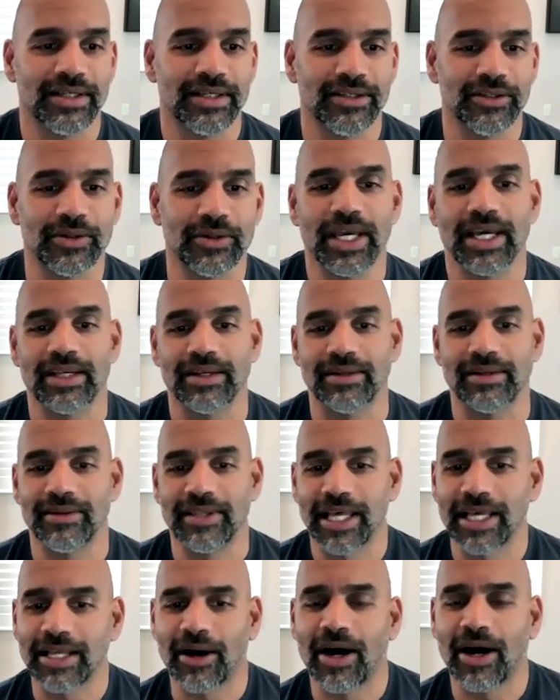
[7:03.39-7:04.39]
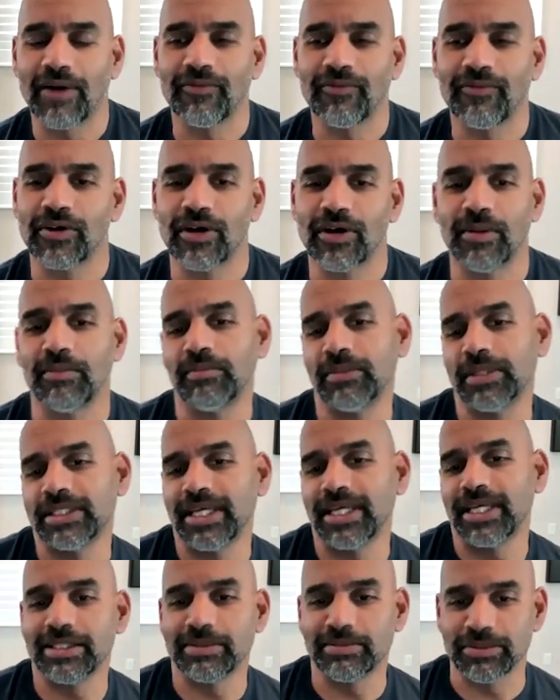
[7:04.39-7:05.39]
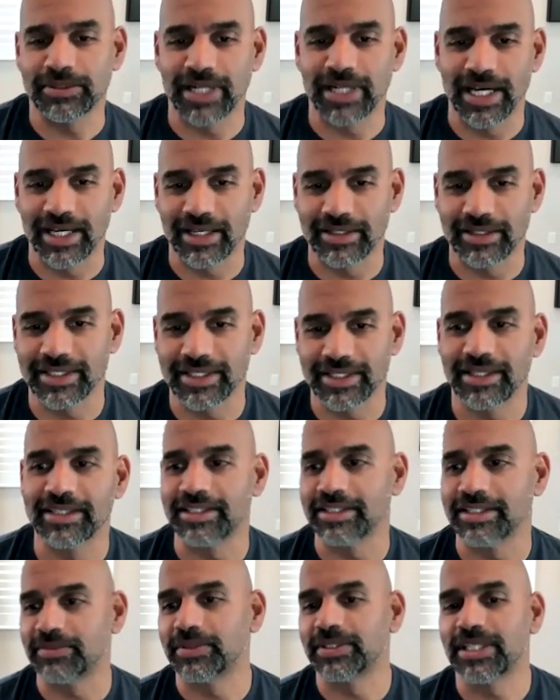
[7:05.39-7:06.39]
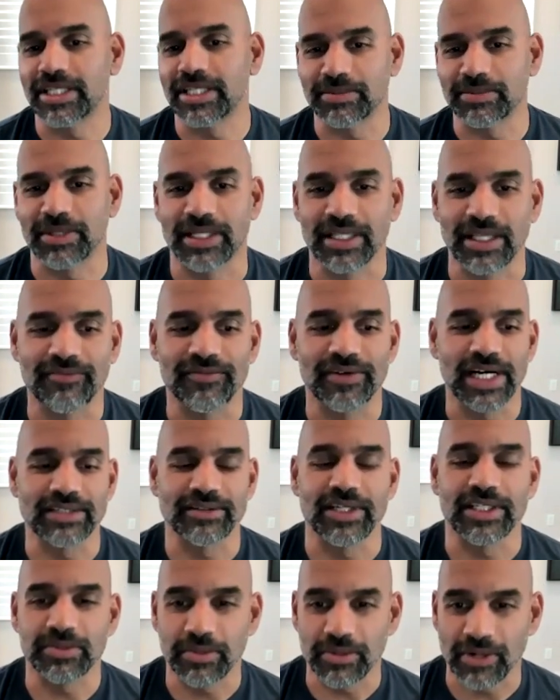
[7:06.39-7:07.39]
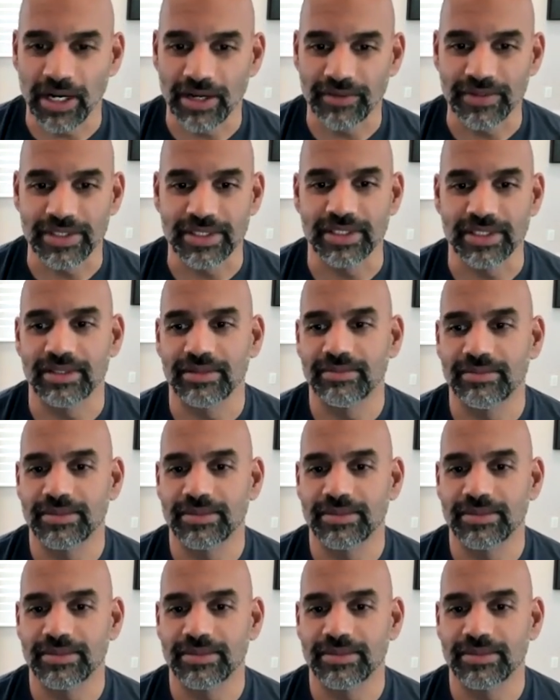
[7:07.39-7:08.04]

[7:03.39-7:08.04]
you can't then offer up Matei's plan and say, this is Matei's plan. That violates privacy.